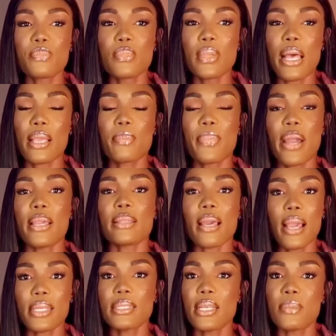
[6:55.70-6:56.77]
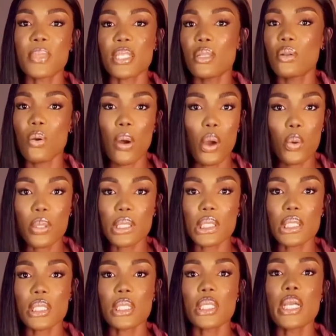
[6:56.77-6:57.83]
like buying items in lower
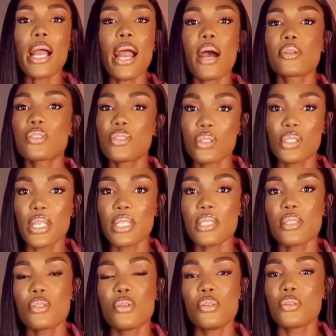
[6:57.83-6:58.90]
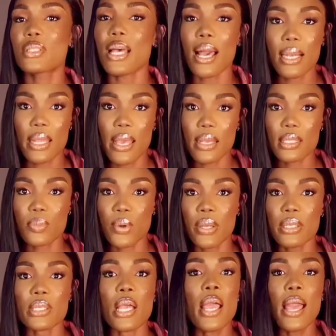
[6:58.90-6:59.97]
quantity, I would suggest you use
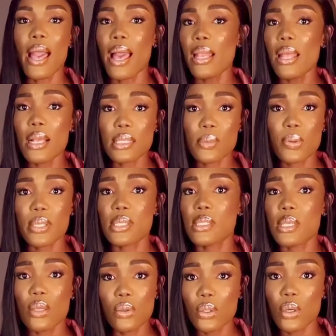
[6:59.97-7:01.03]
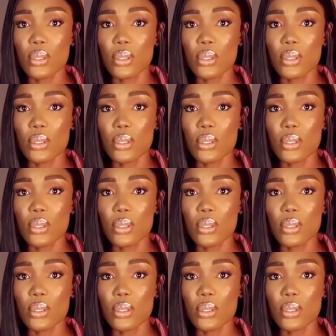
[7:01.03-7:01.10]
AliExpress. AliExpress is a good